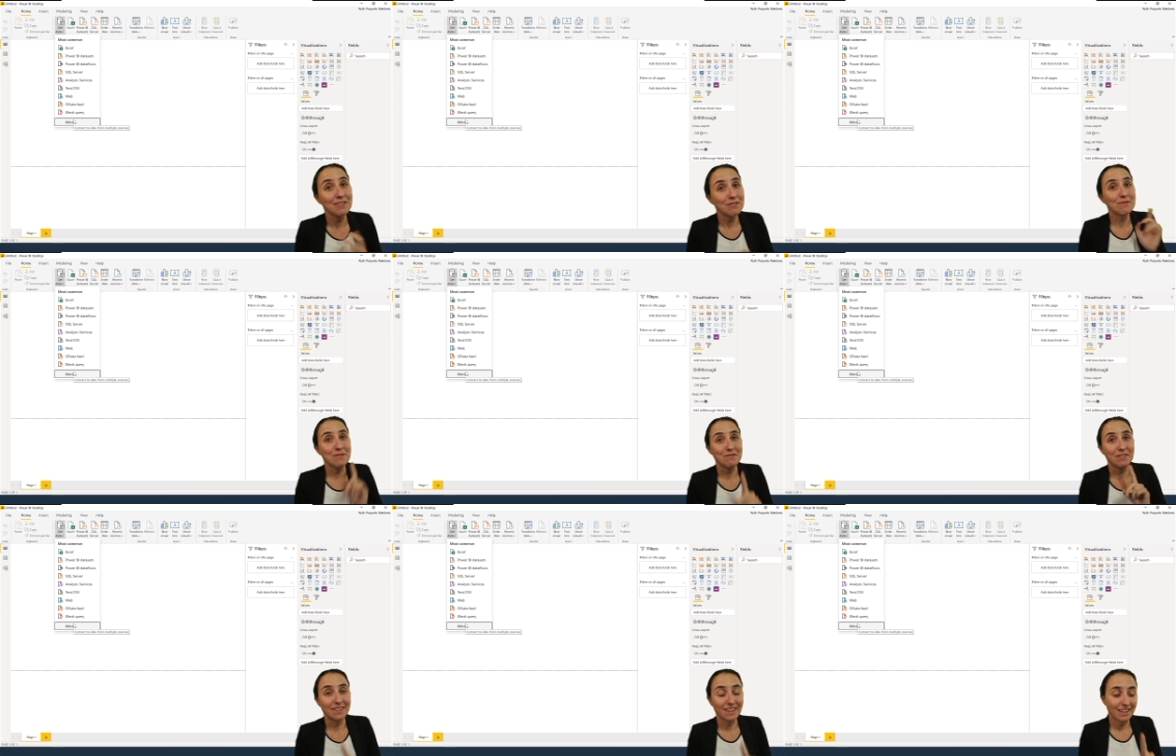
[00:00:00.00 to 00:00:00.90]
That would be
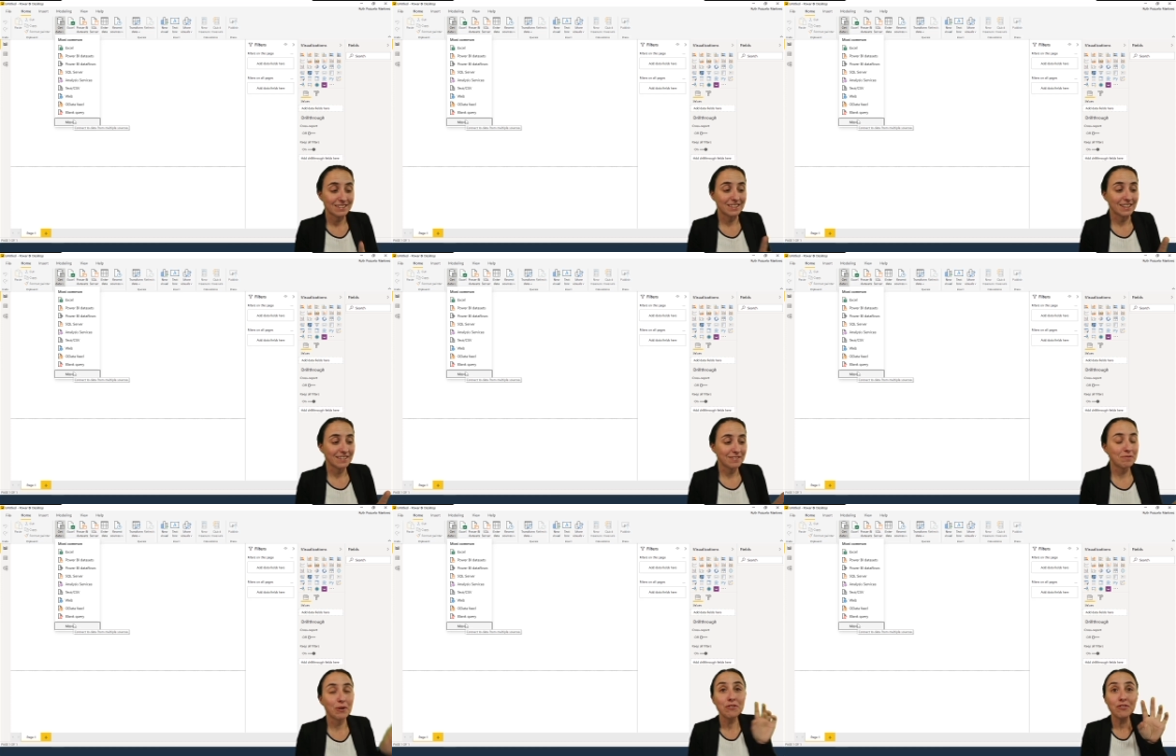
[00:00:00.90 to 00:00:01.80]
fantastic,
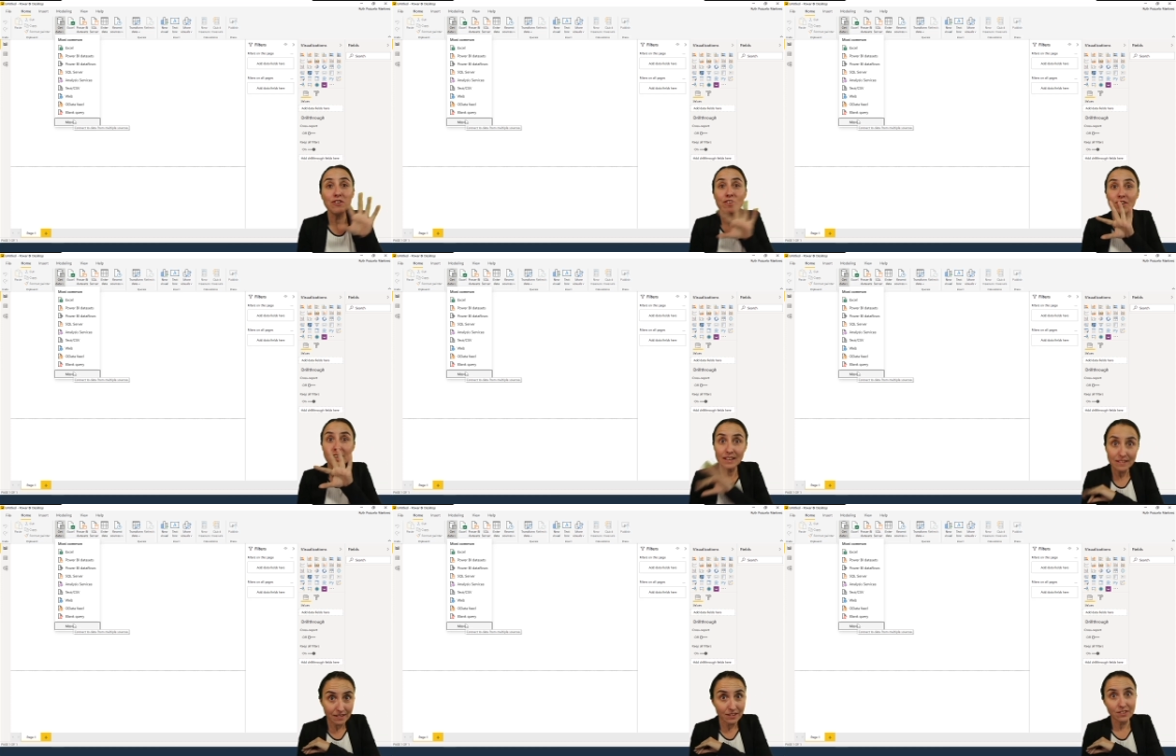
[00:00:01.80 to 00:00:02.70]
both for the
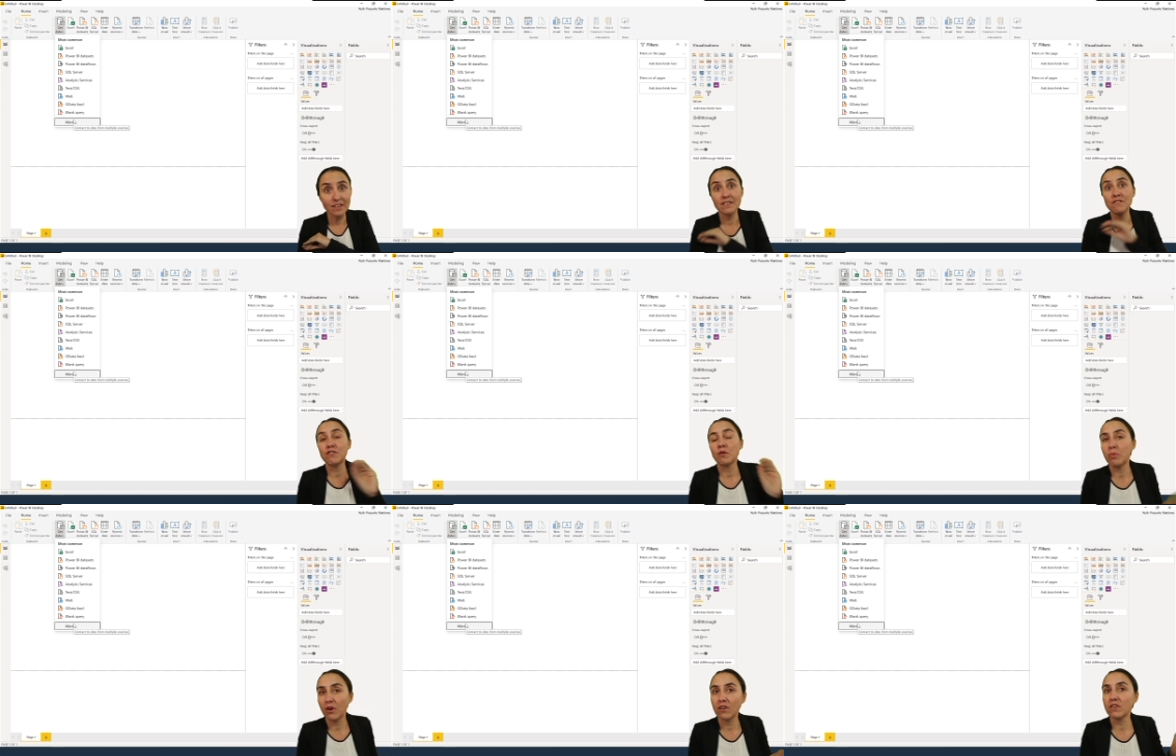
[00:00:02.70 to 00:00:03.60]
organization and then for
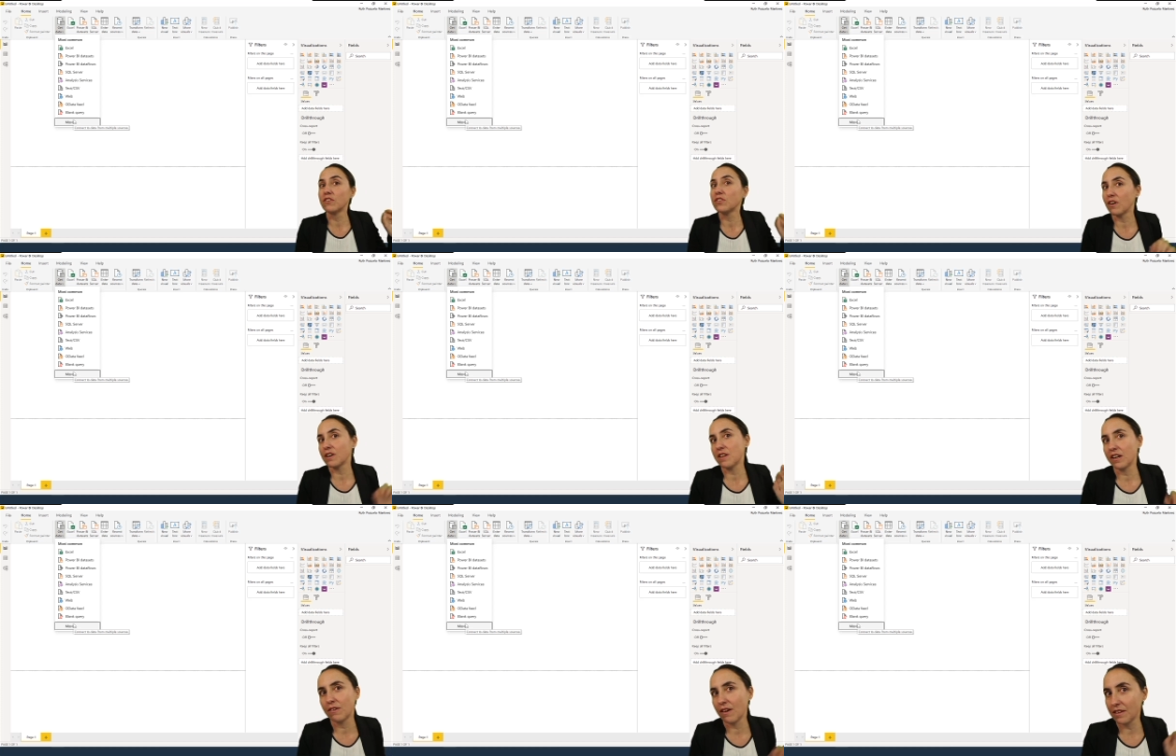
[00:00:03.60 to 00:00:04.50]
partners to
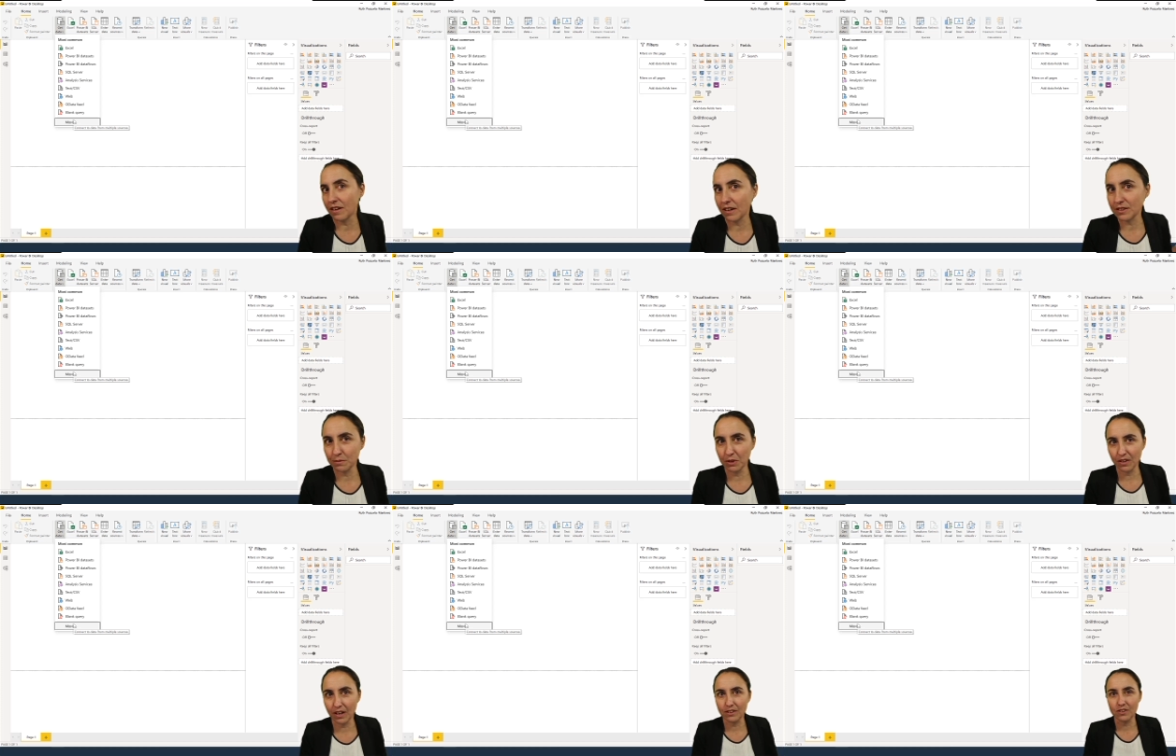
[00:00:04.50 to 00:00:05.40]
actually create their custom
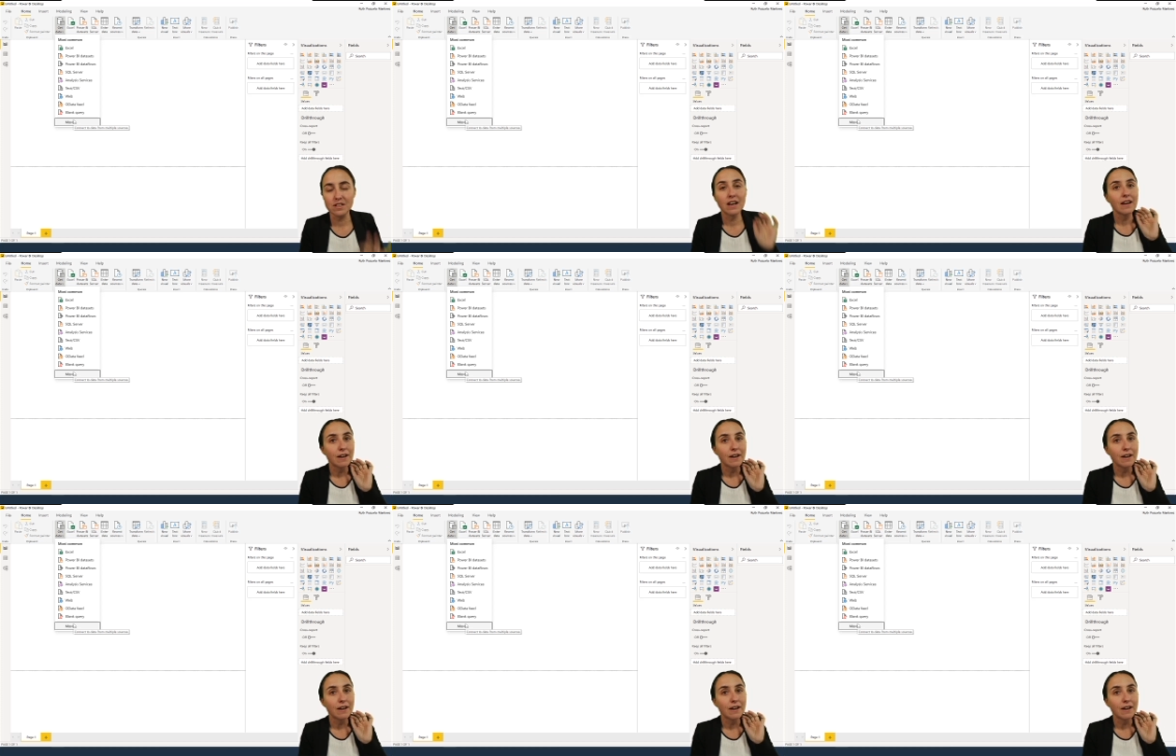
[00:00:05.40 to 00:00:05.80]
connectors.